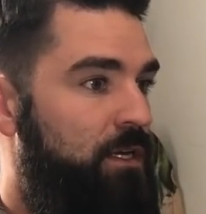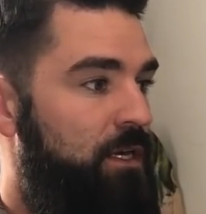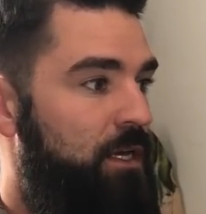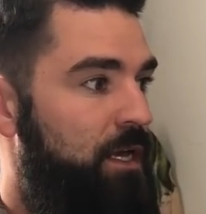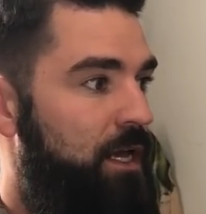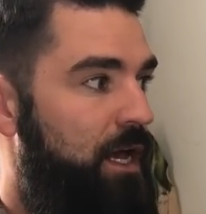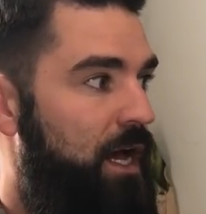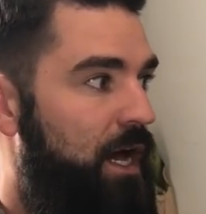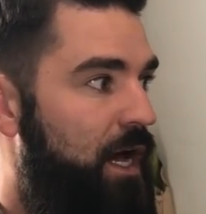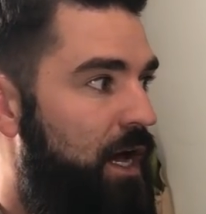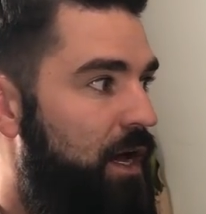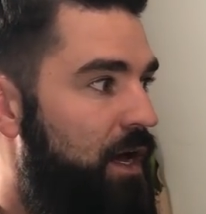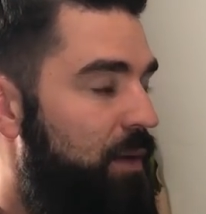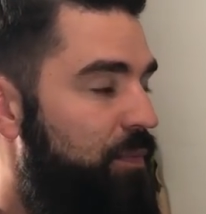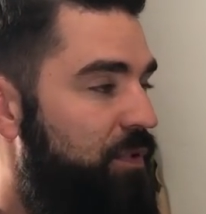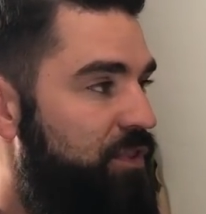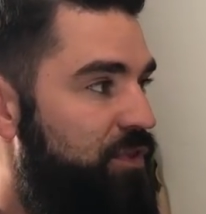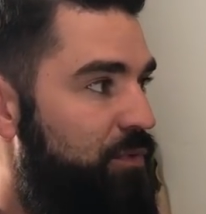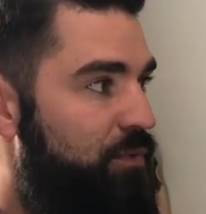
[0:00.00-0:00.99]
Yeah. Uh,
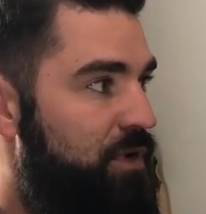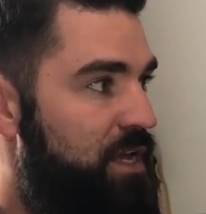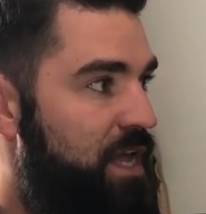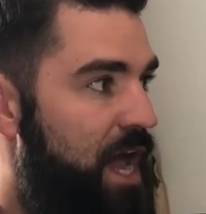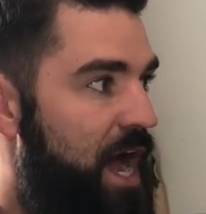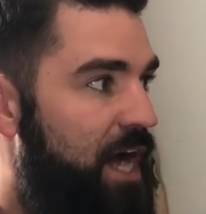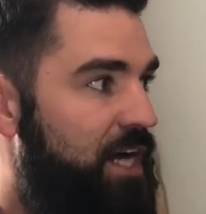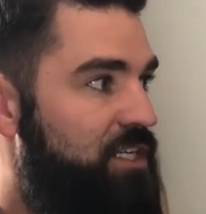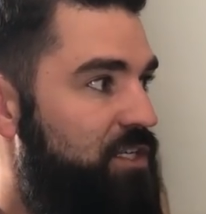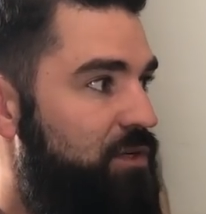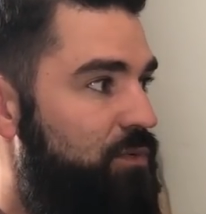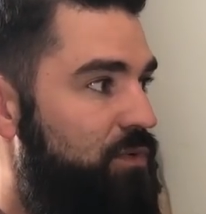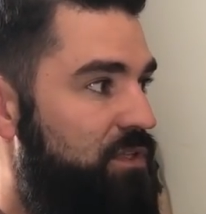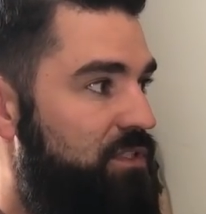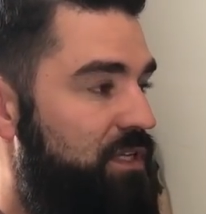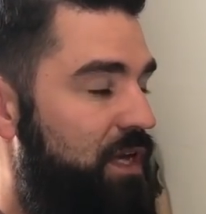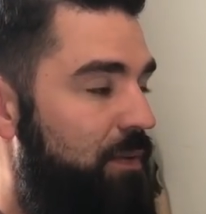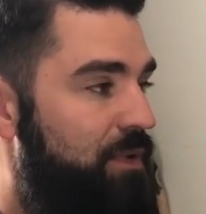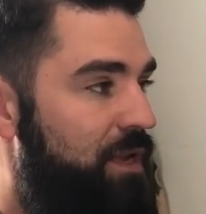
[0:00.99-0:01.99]
but the reaction
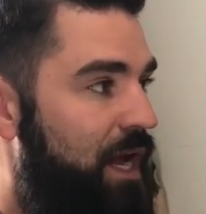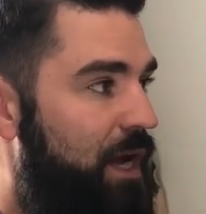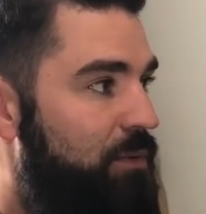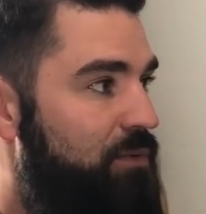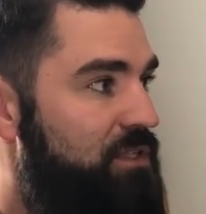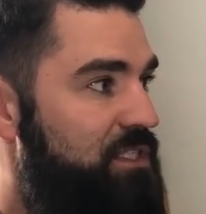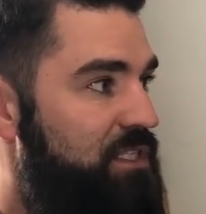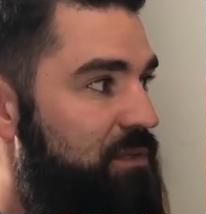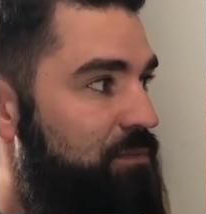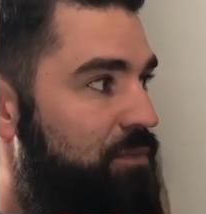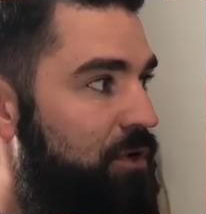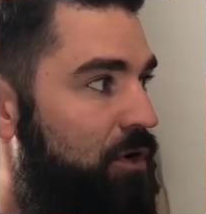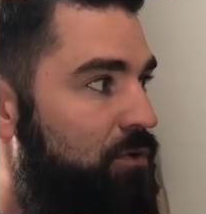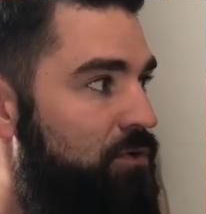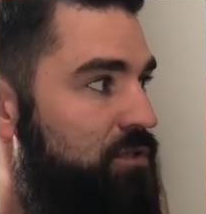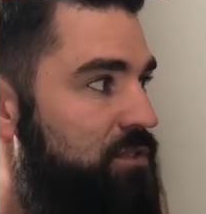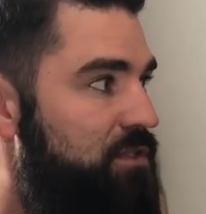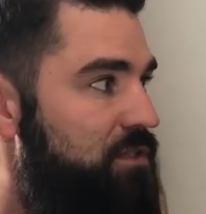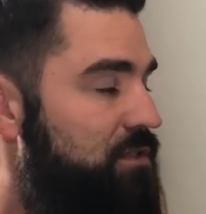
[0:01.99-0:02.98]
was, I mean, I would see
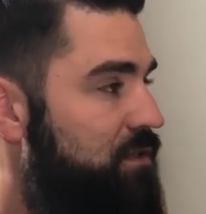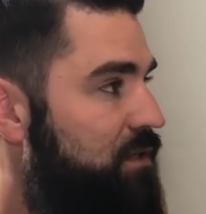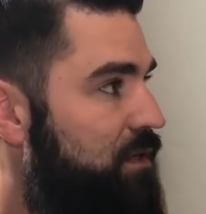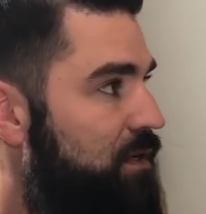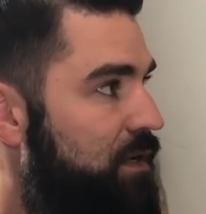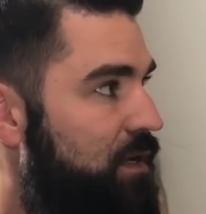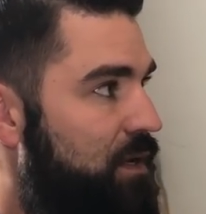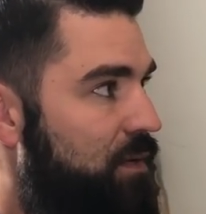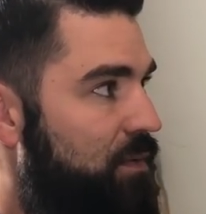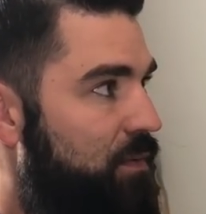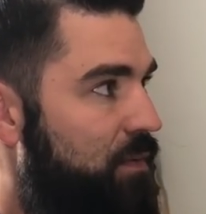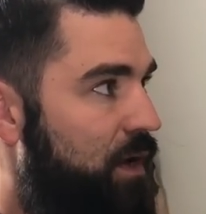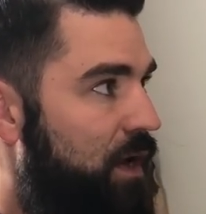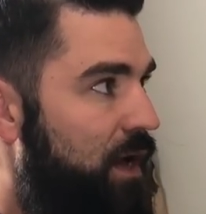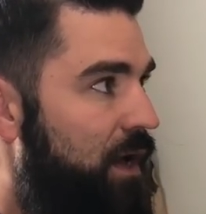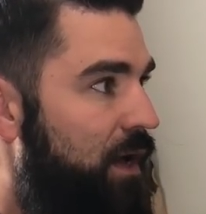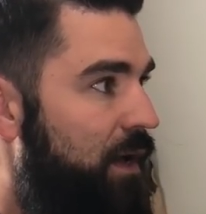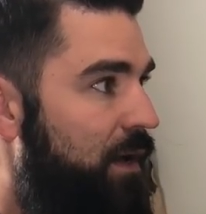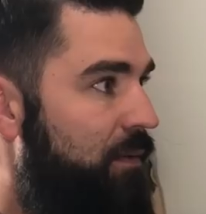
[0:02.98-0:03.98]
posts
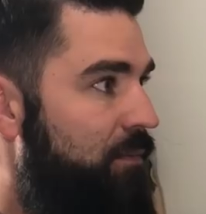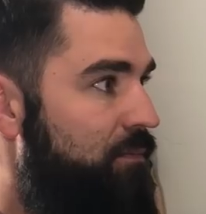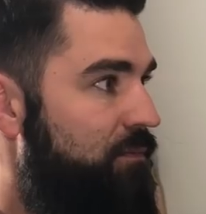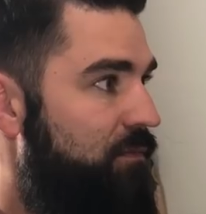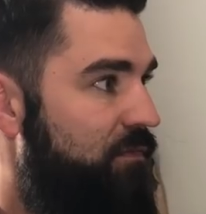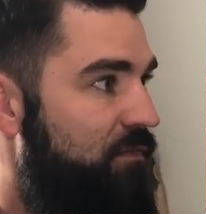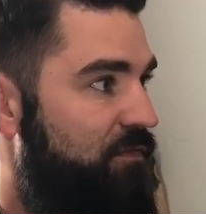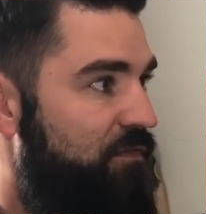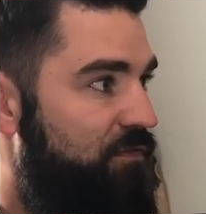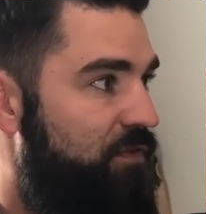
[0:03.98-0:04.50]
um,